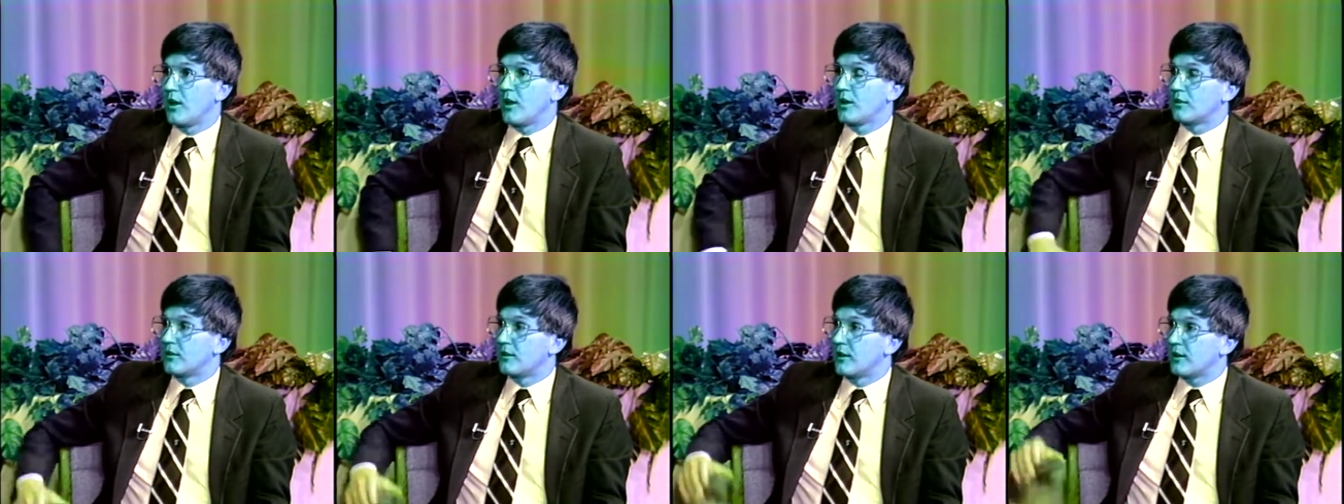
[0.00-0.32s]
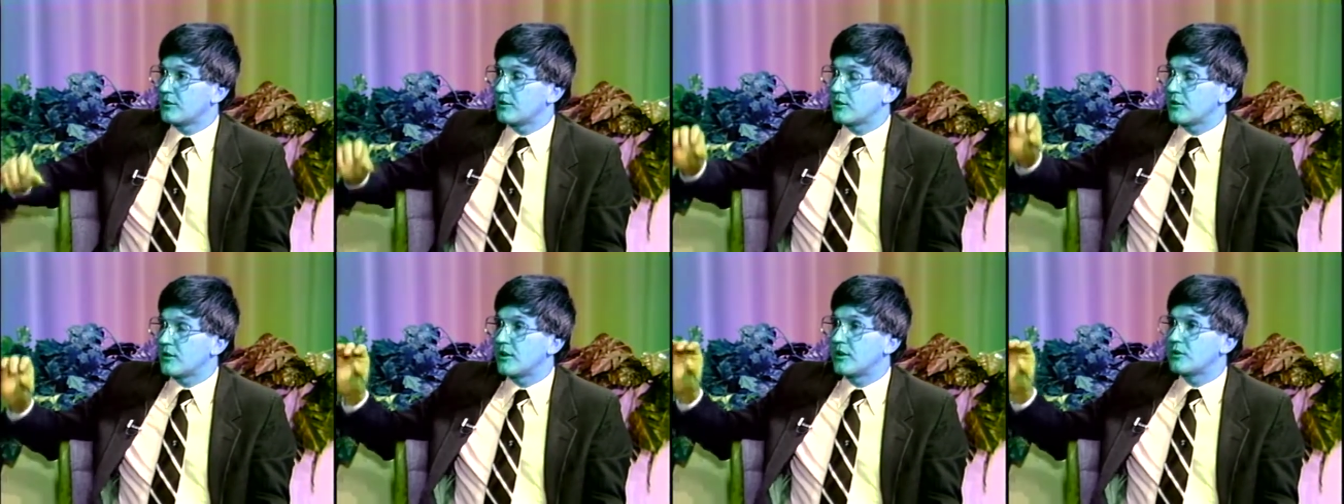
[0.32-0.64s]

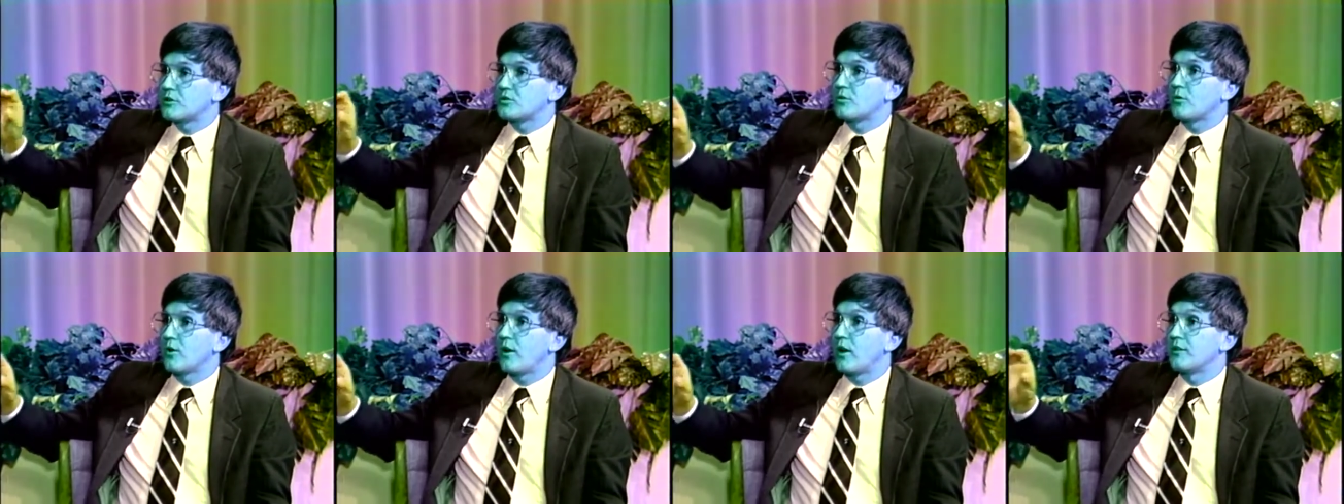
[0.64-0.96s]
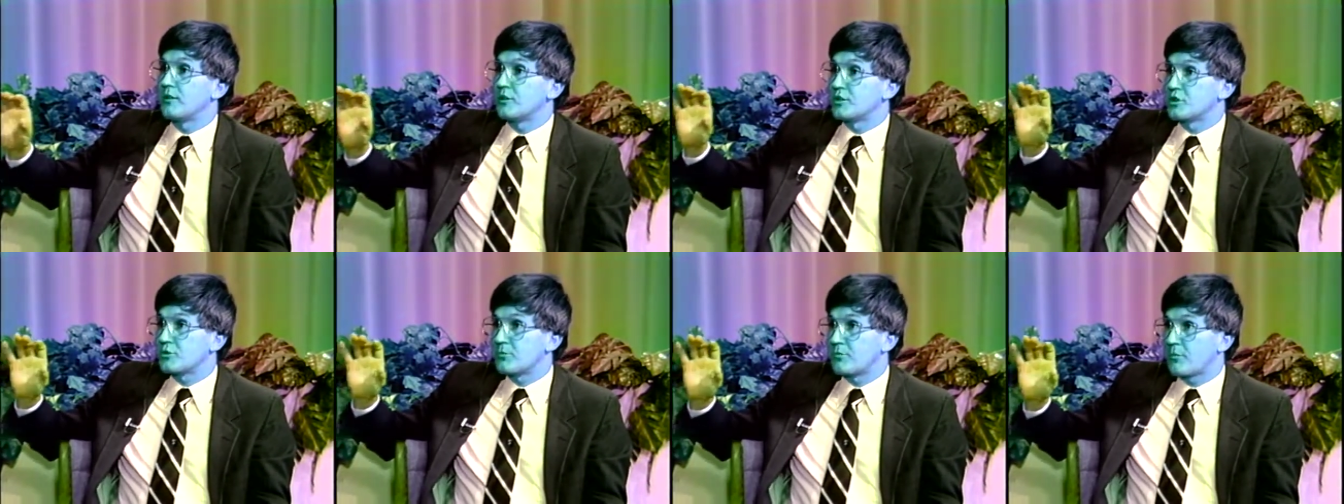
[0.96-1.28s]
let the kids go out and
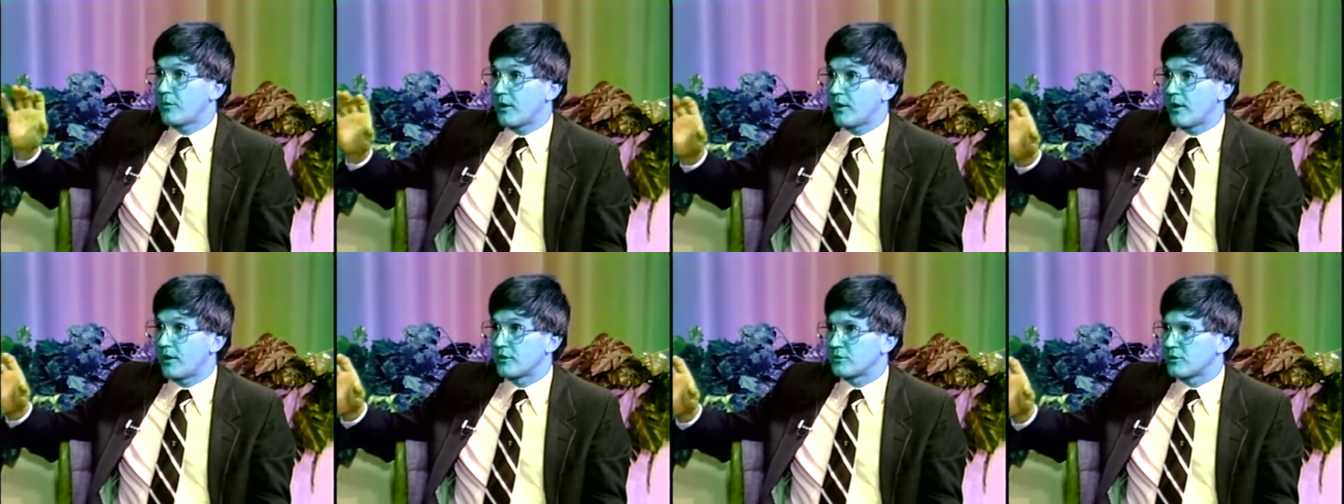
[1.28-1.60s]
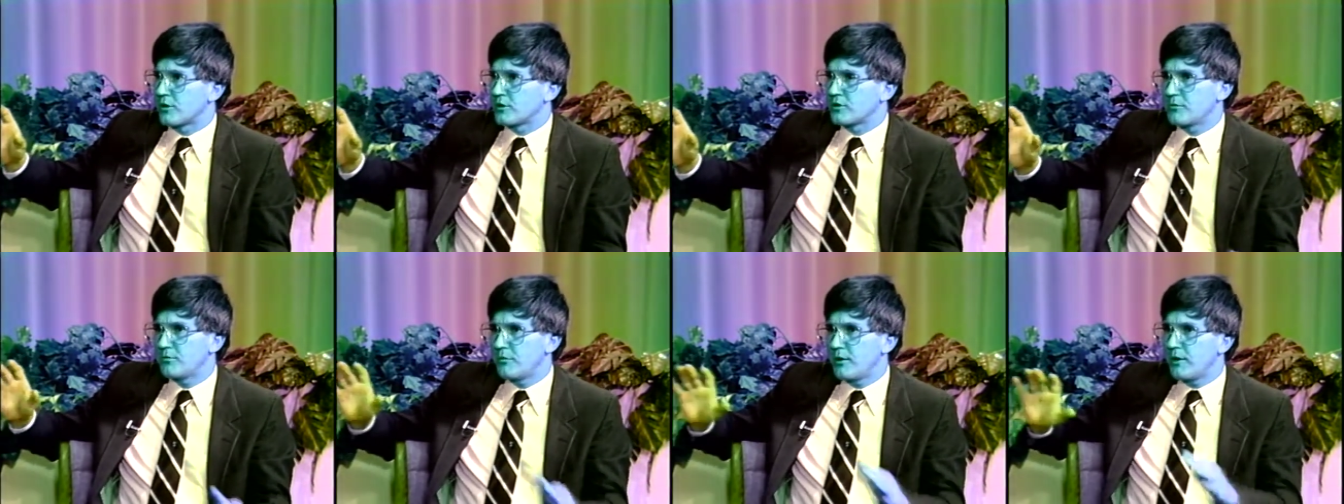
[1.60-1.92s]
experience.
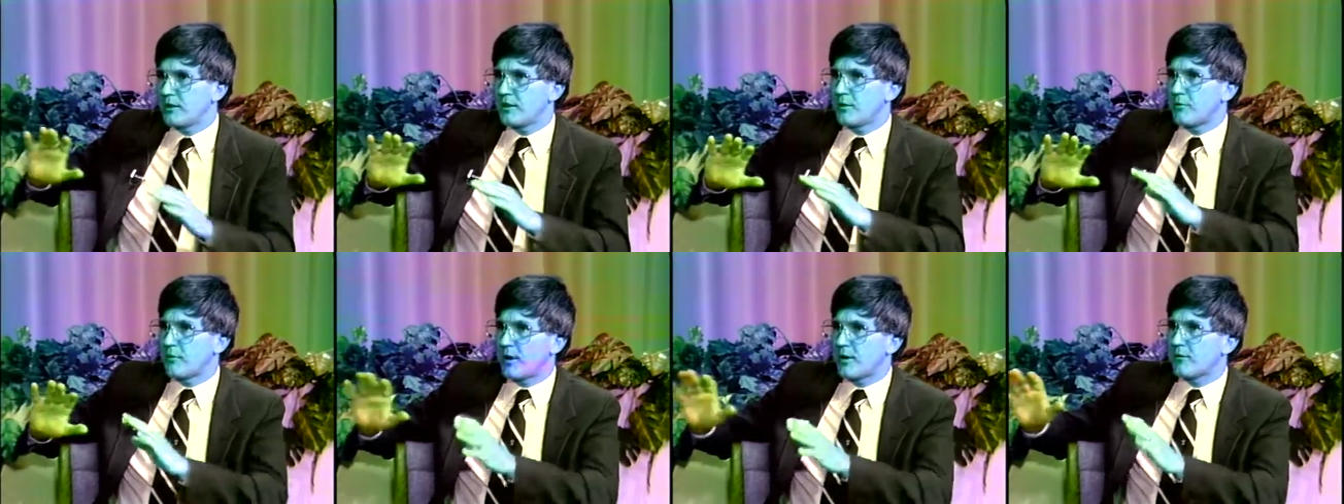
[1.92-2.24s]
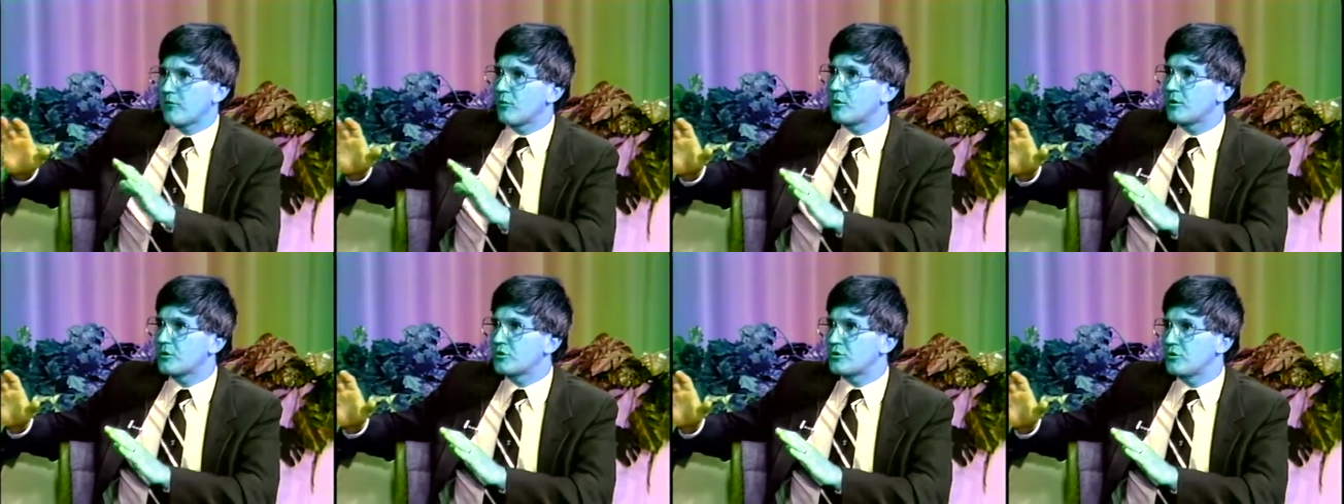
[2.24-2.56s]
Doesn't mean they may ever
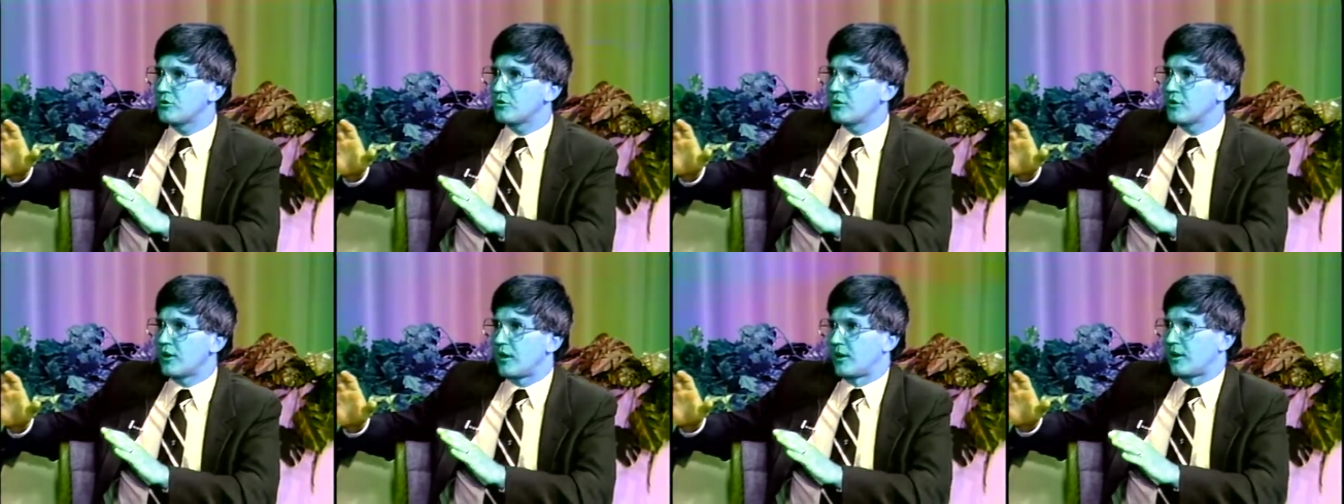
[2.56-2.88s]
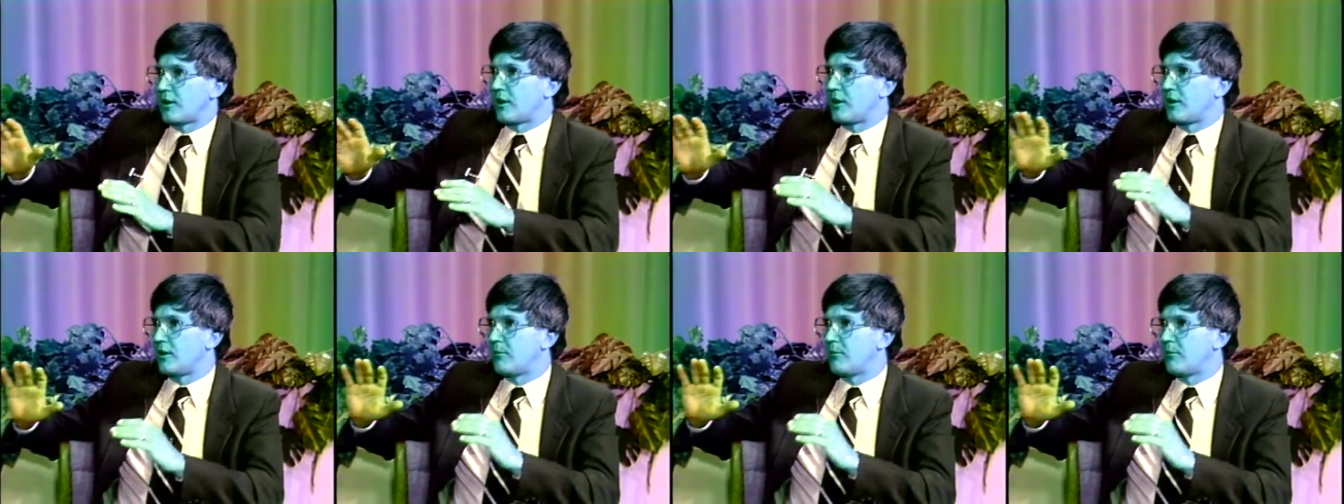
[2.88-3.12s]
want to shoot a gun again.